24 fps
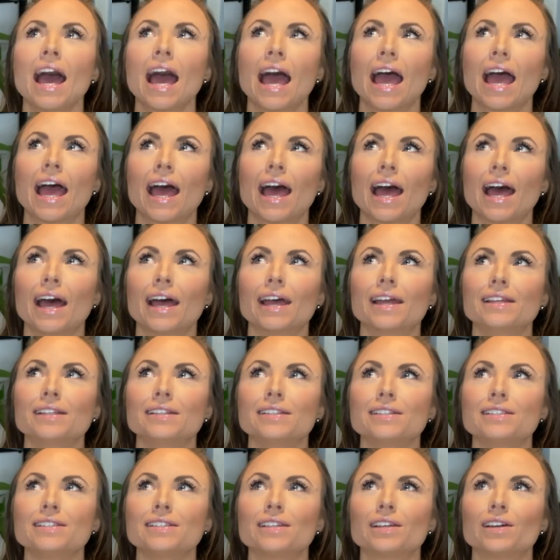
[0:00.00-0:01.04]

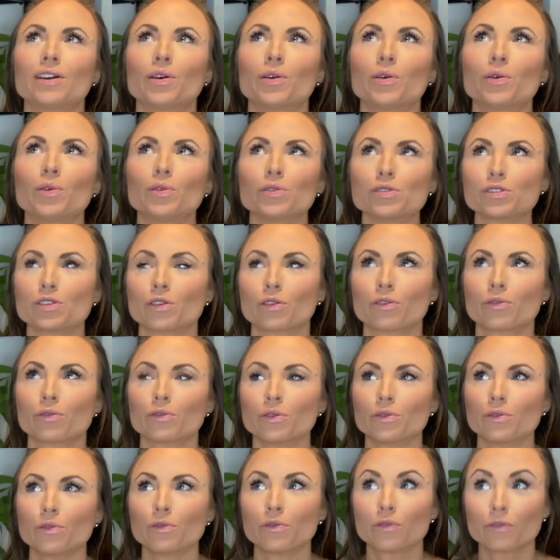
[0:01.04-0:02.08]
and also
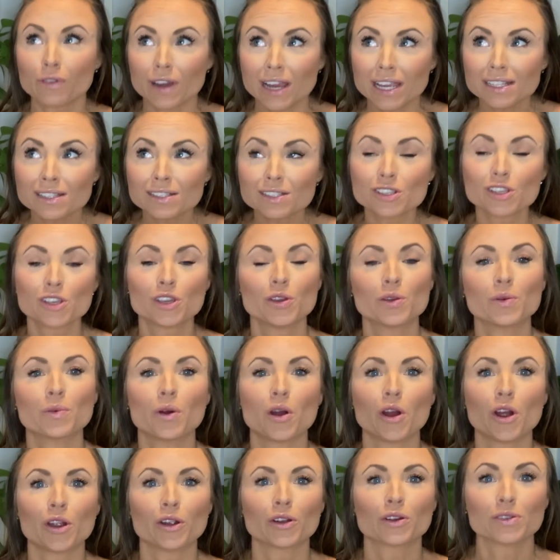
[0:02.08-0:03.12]
through friends who
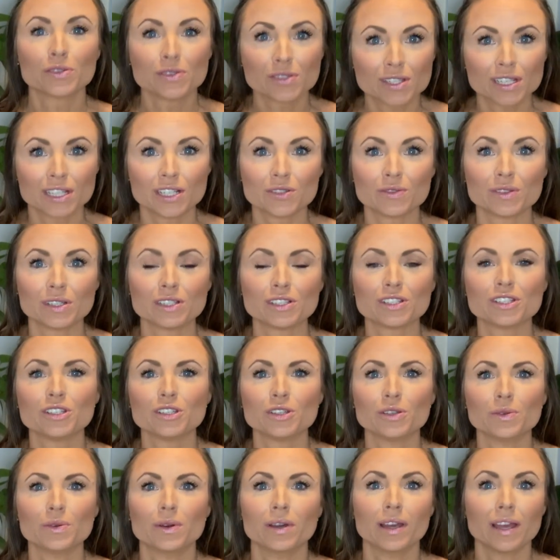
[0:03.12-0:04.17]
are considering to
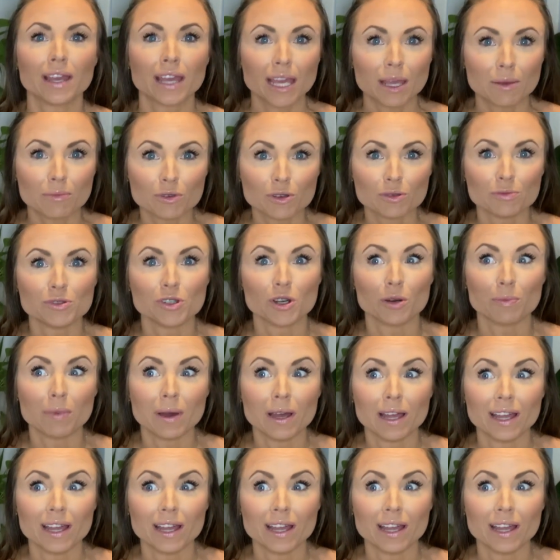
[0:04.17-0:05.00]
do a boob job.